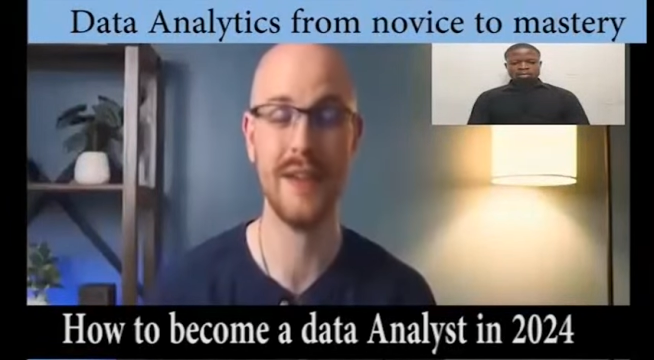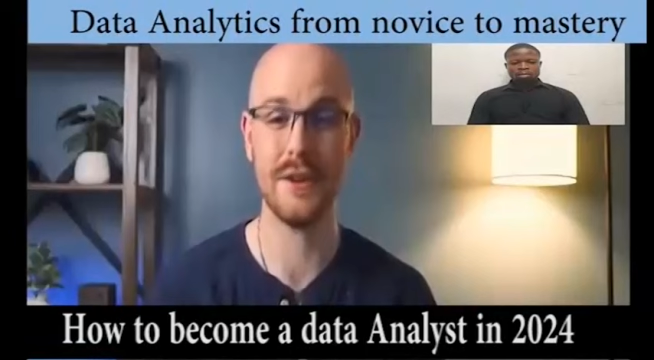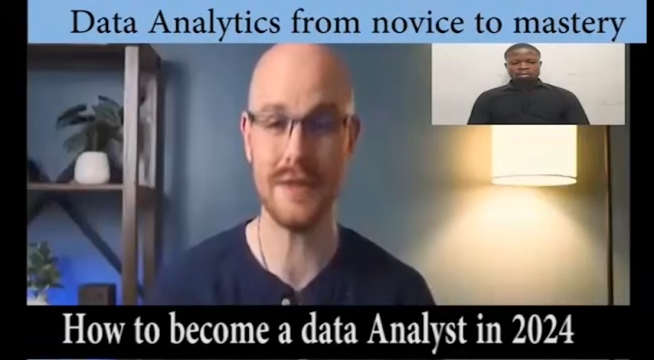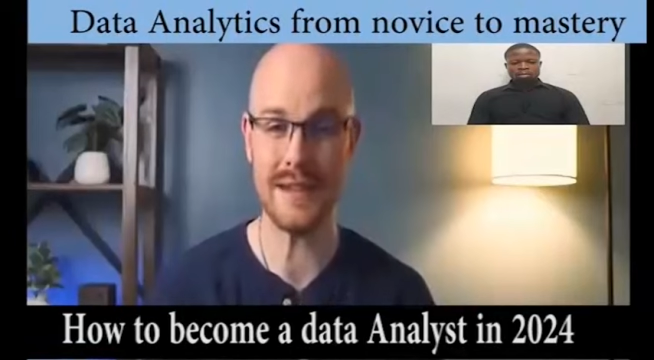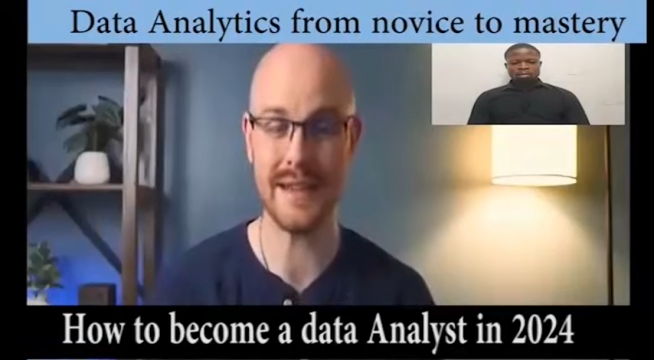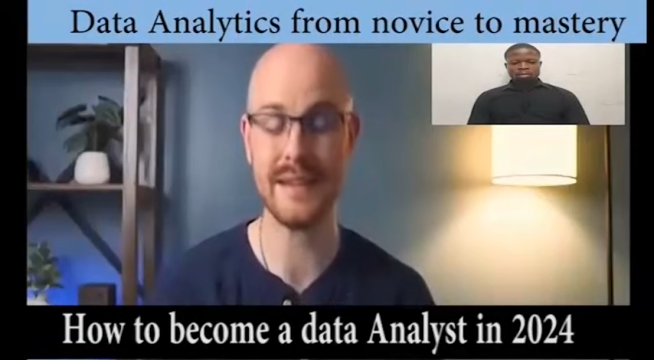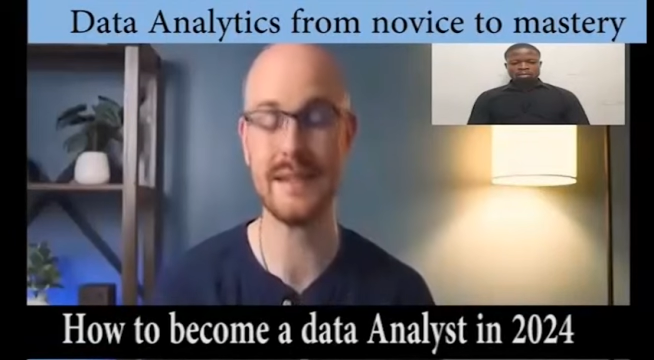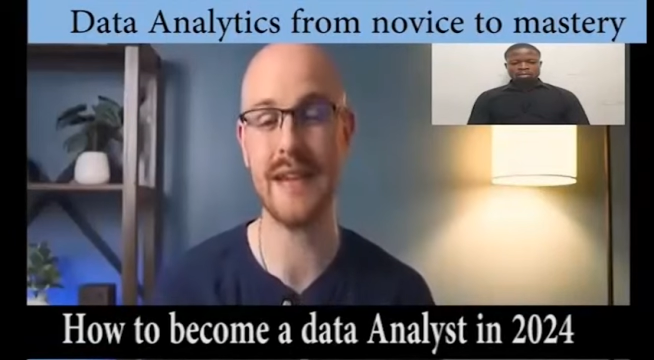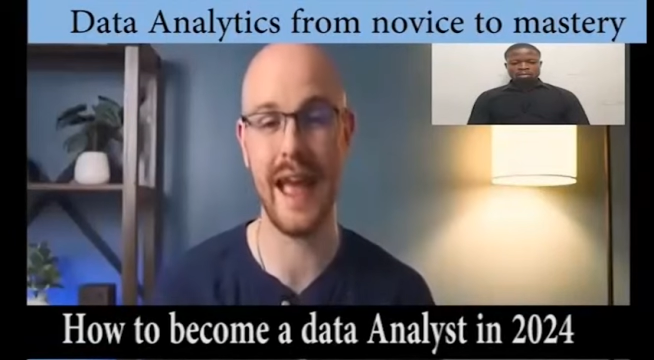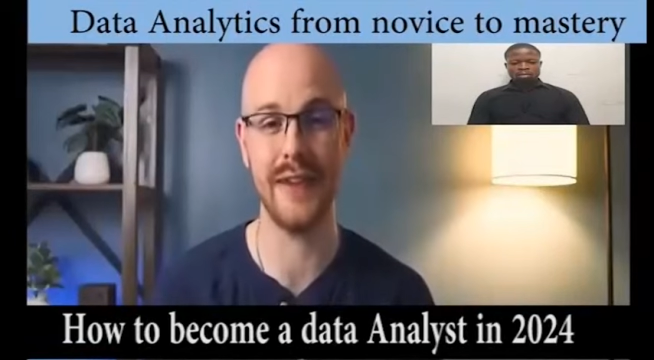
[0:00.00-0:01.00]
those
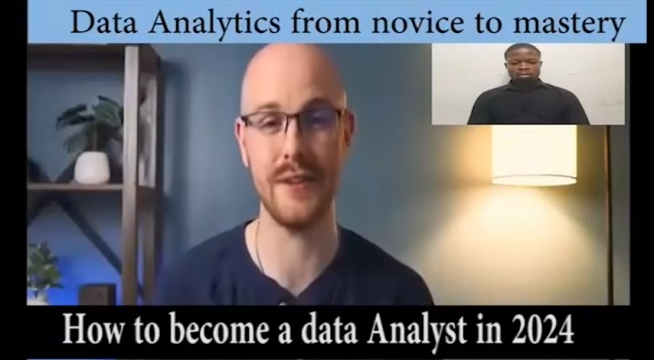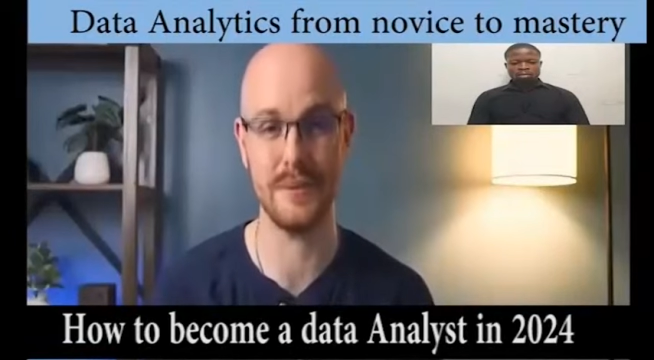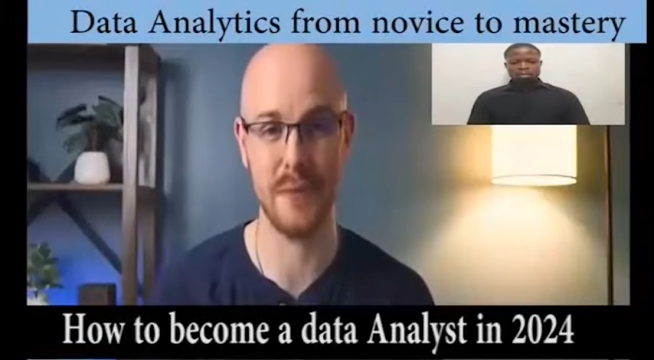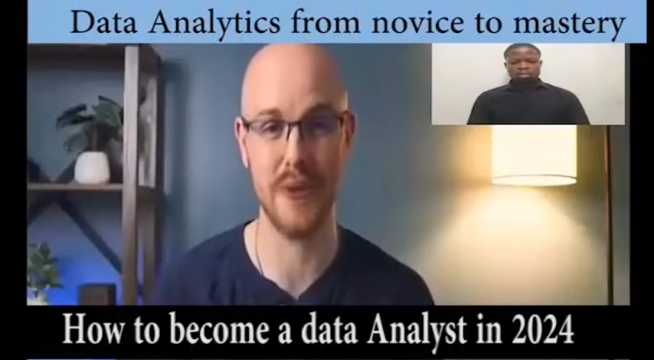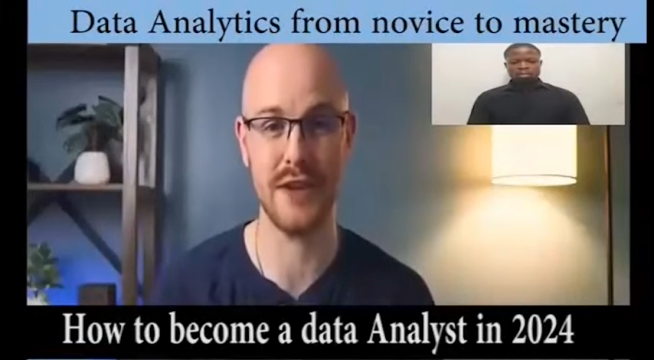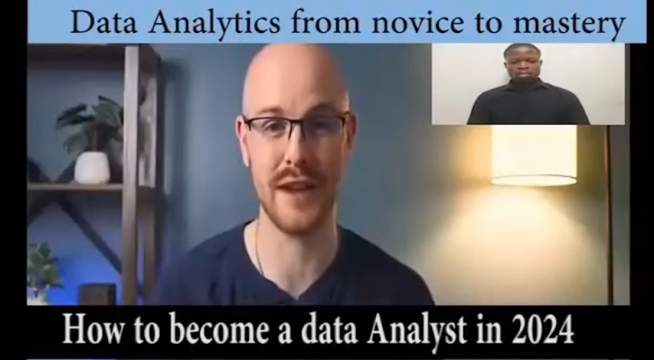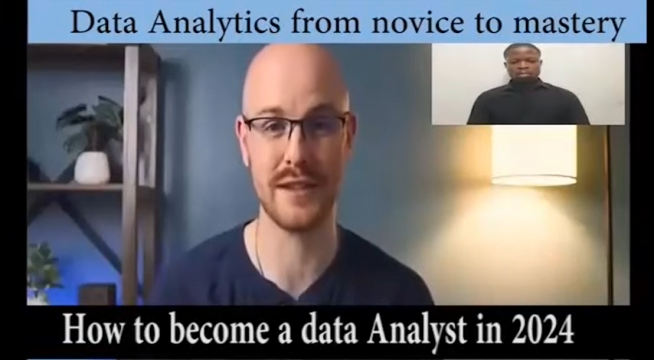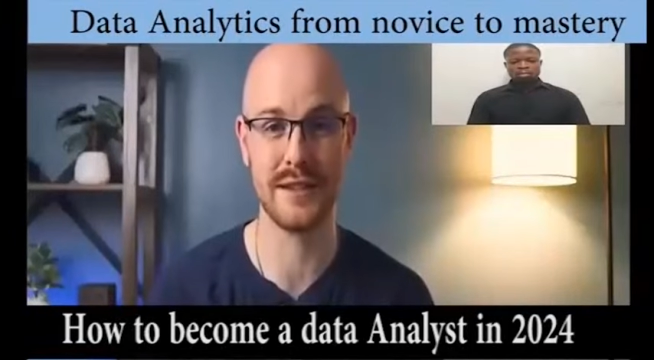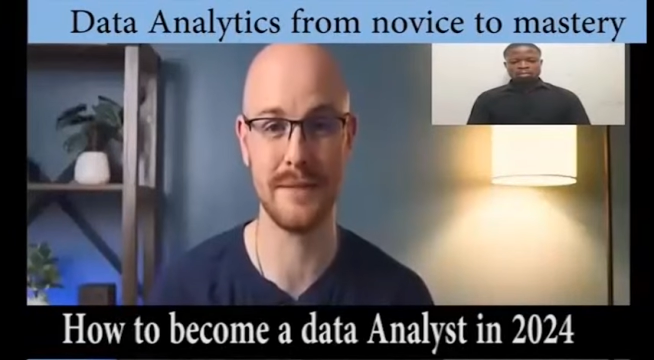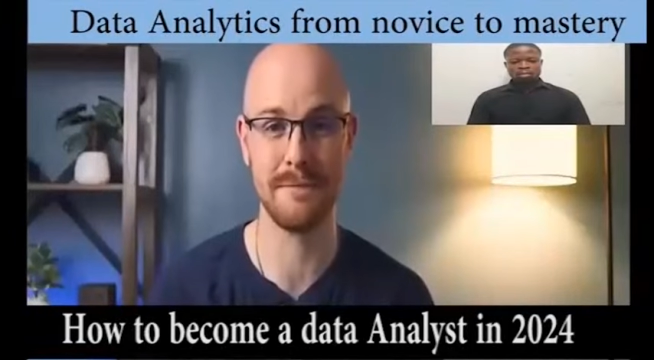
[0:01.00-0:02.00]
skills and those
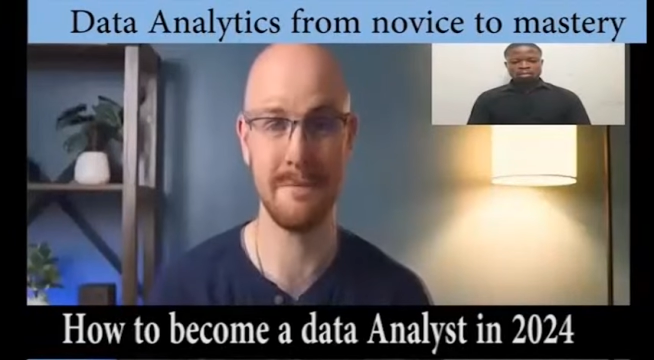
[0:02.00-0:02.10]
projects.